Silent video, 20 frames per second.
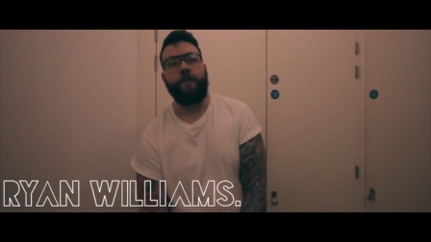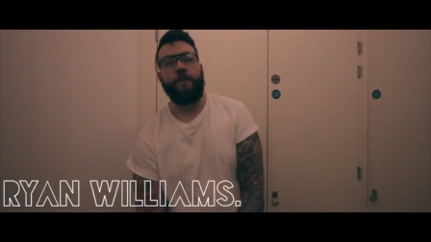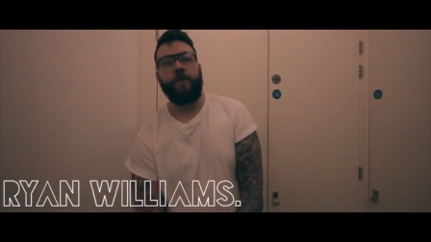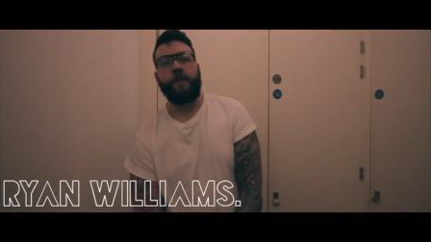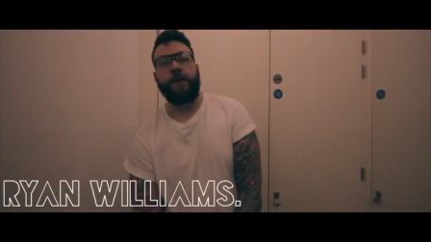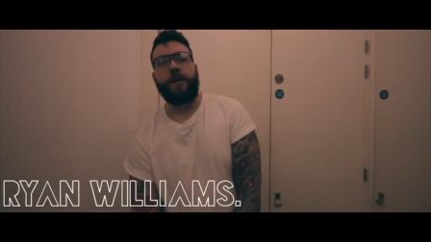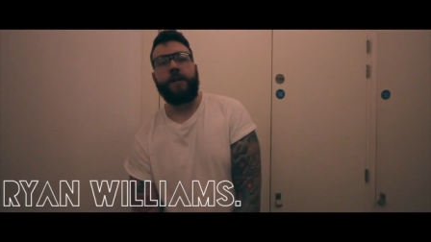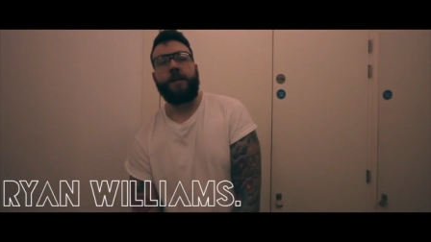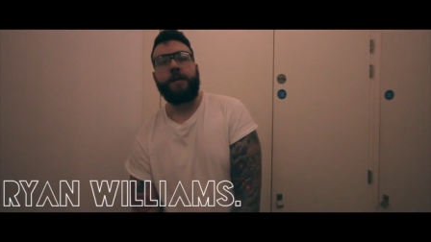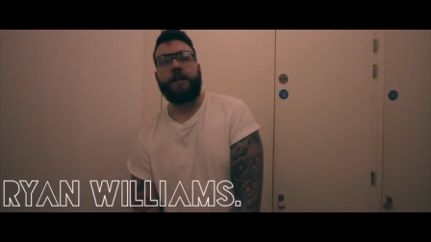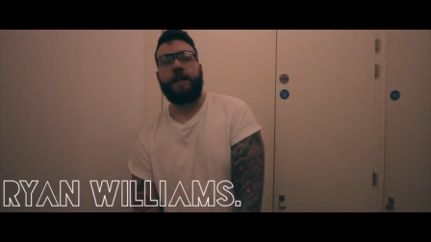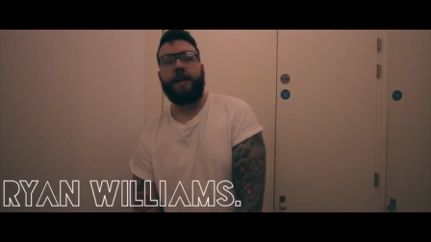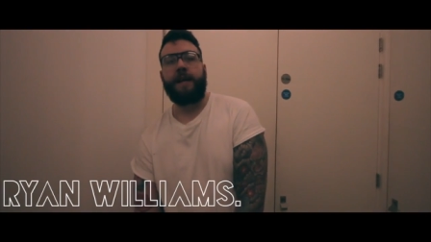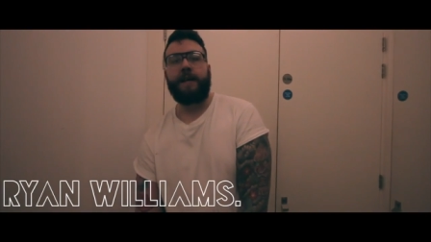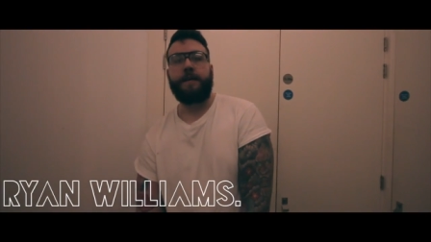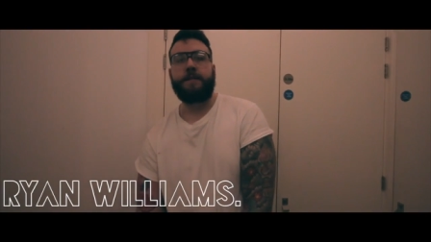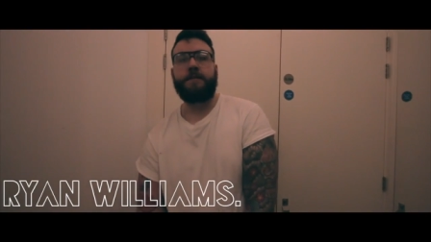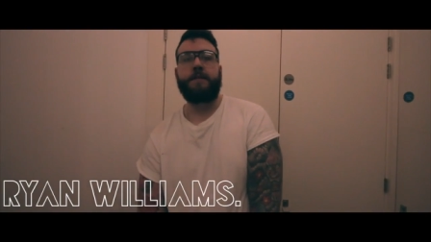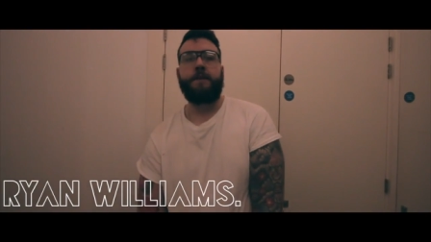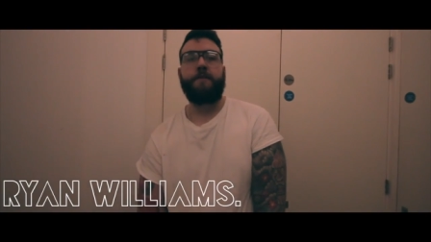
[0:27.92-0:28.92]
the
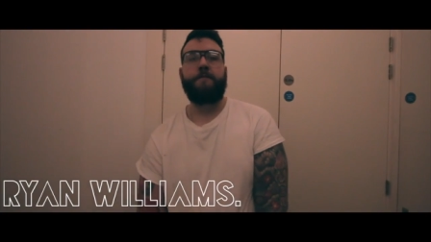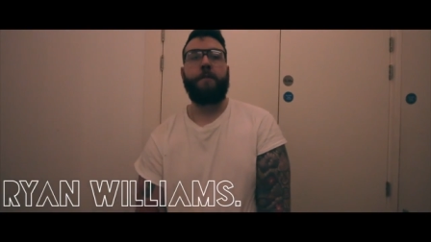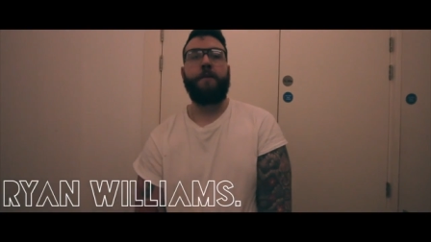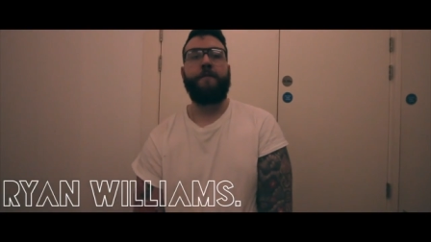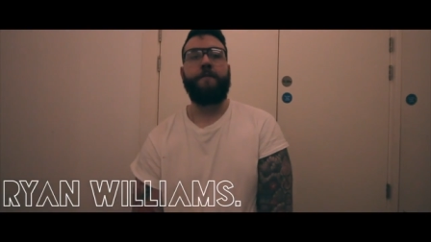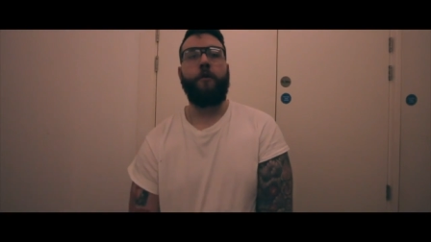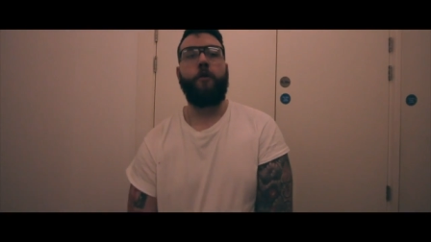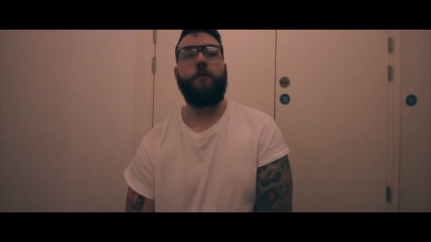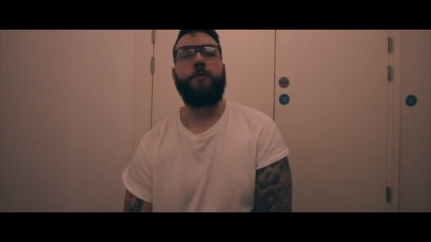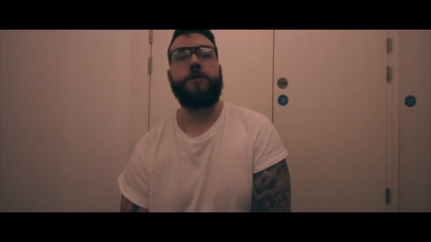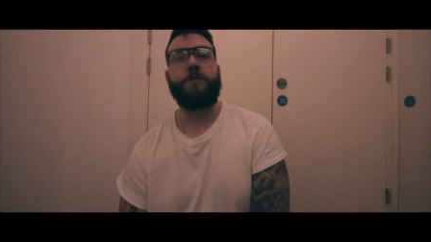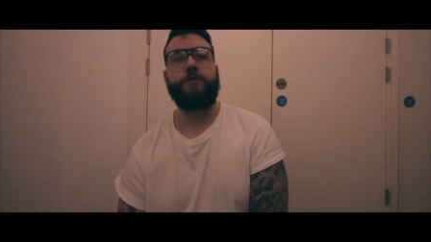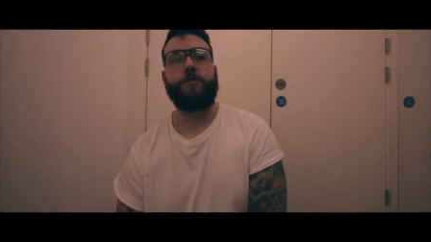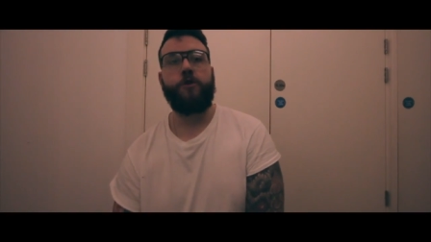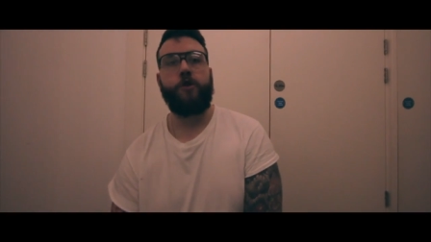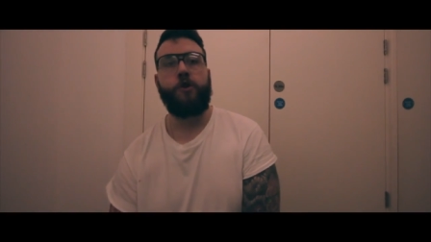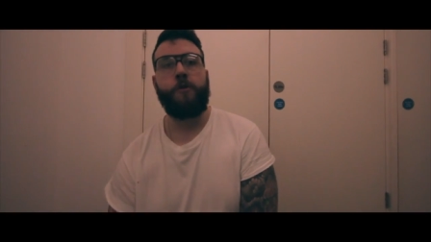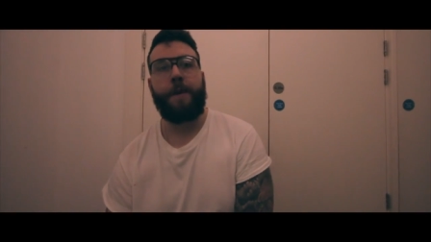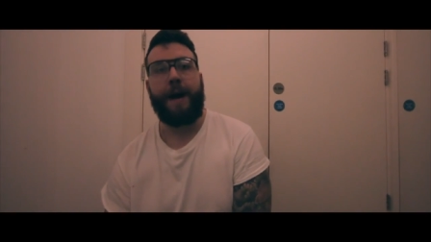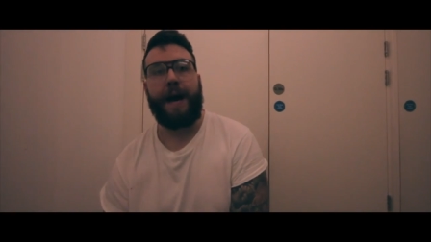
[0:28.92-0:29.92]
collective performance
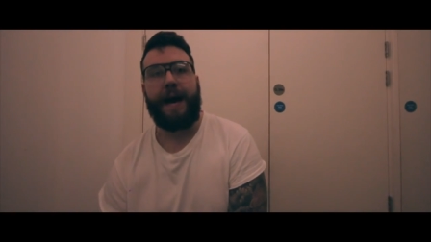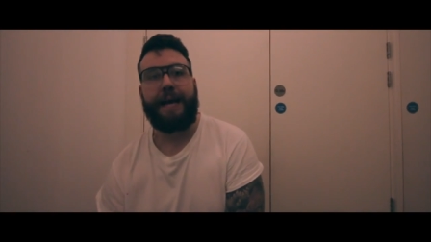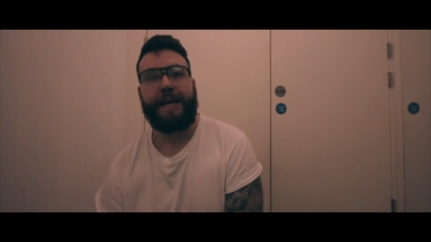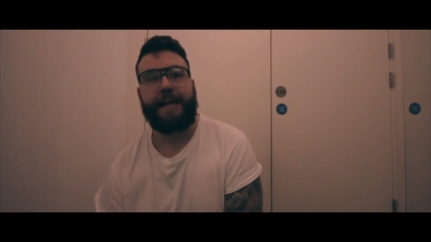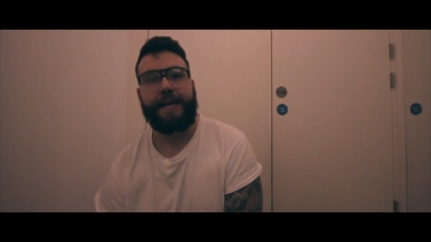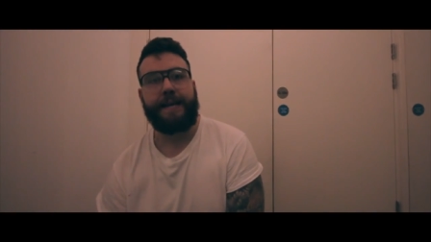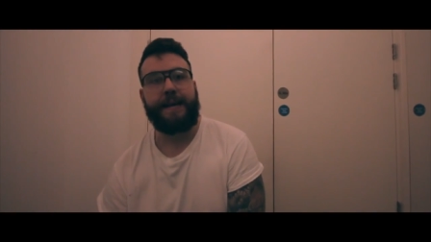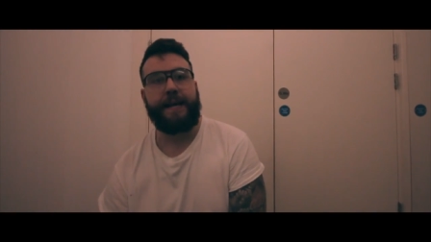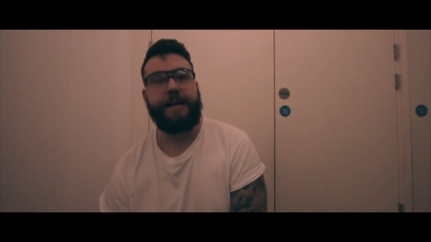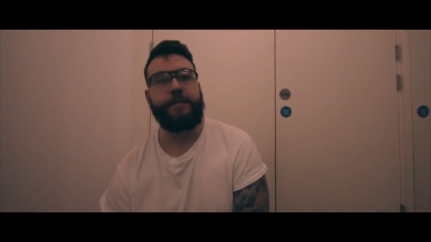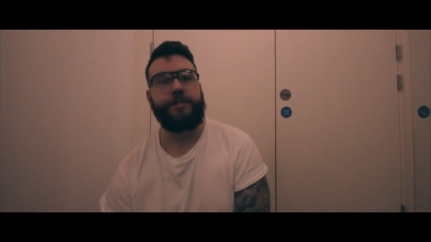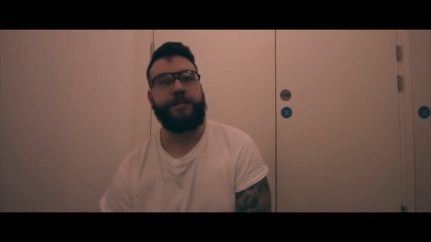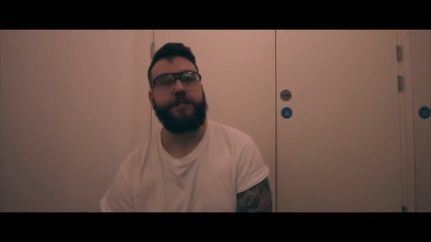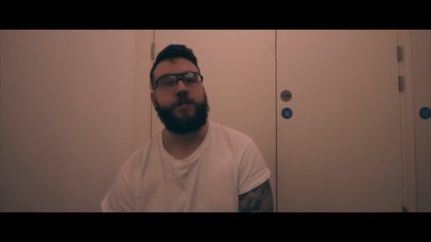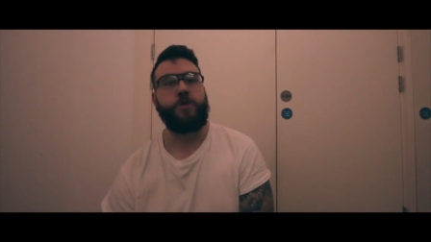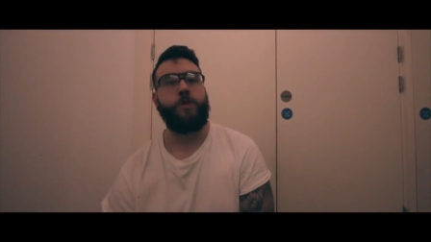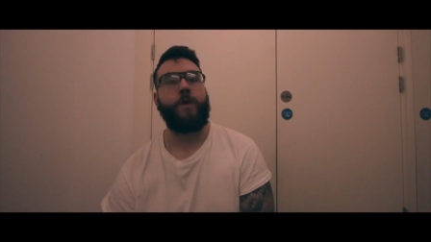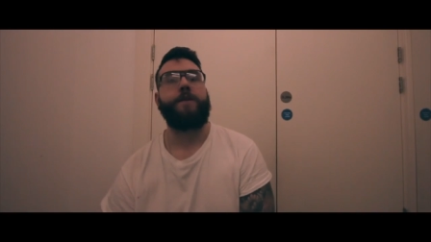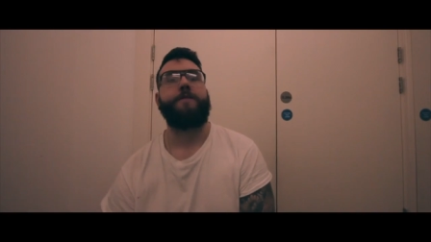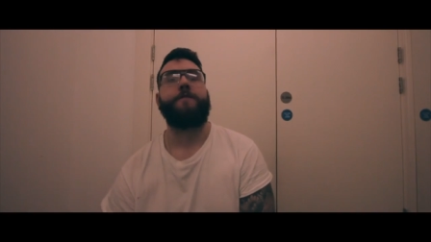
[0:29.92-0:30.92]
group Alienation
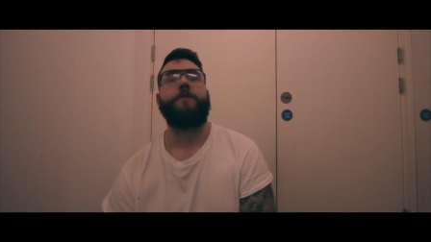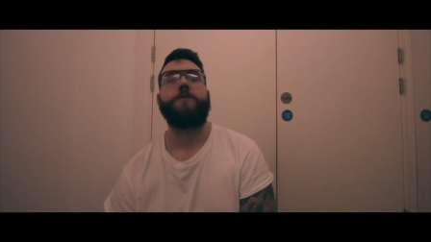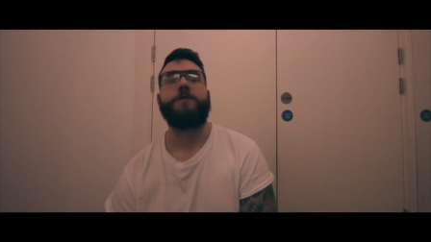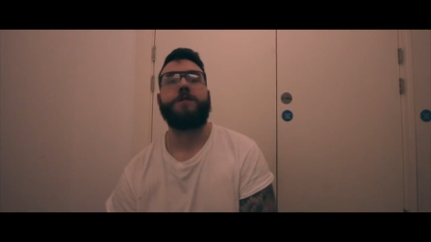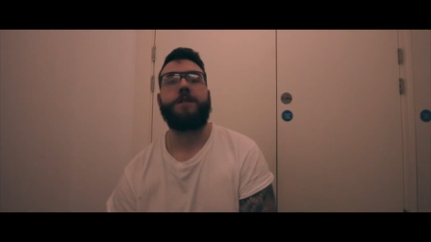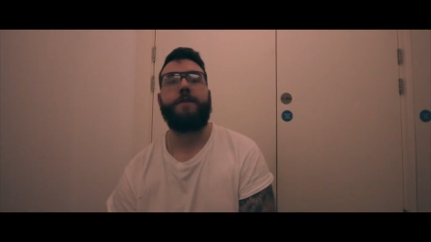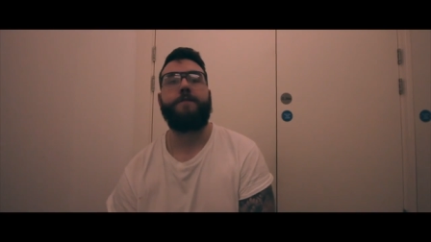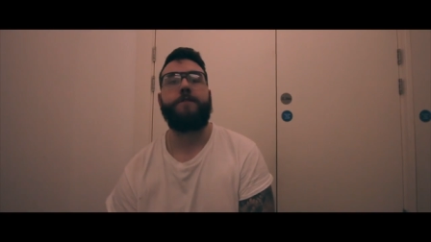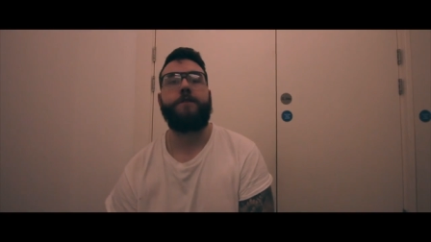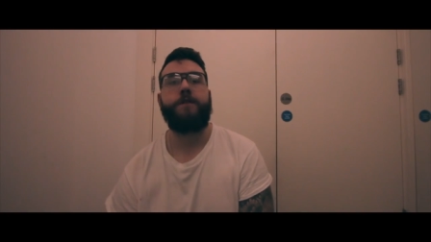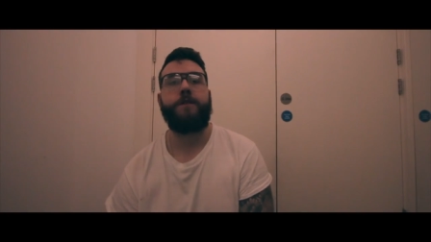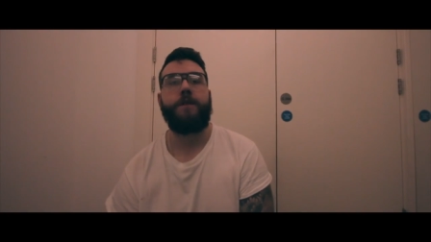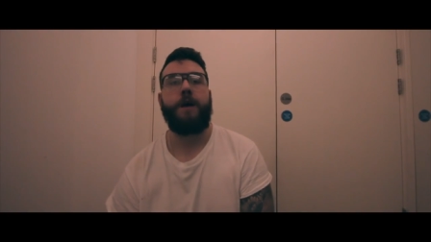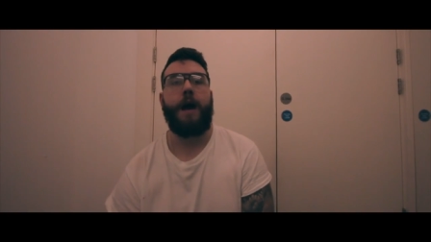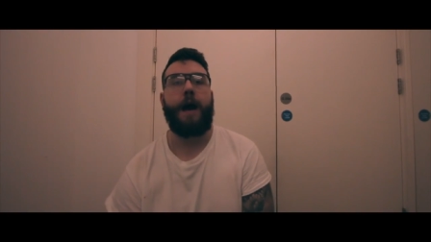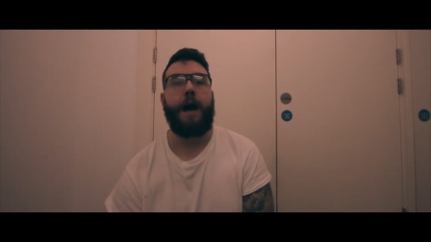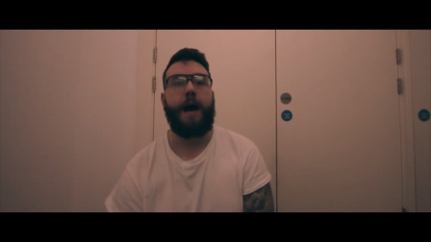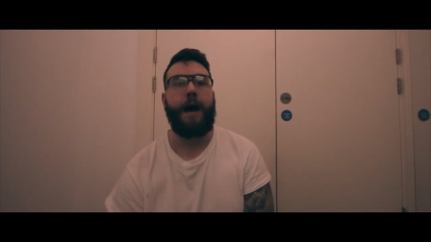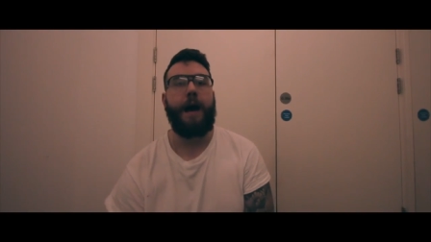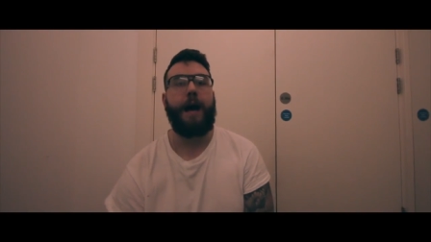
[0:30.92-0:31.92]
24-7
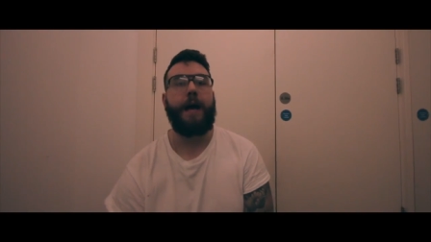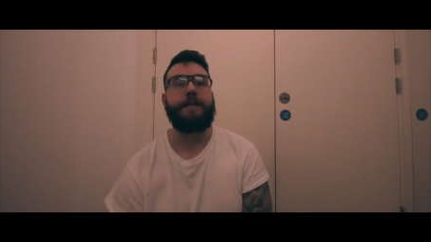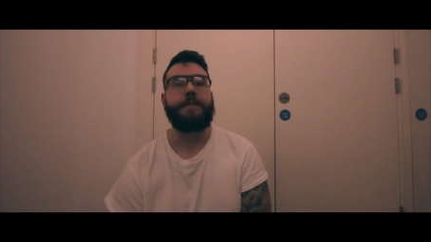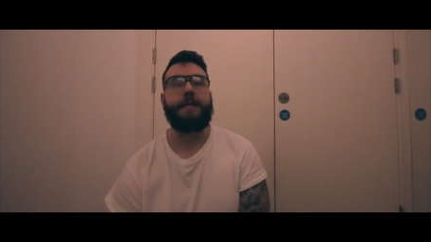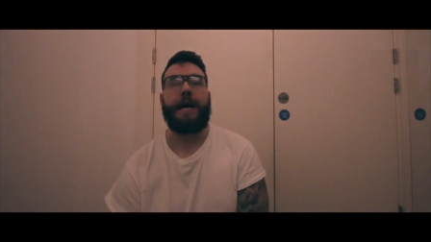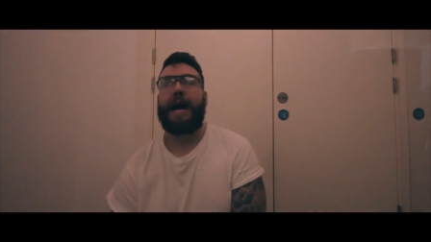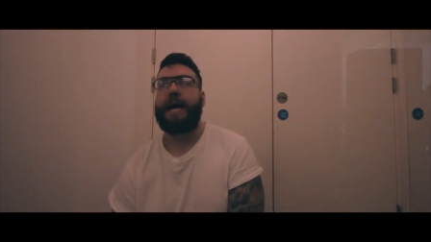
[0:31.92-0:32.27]
and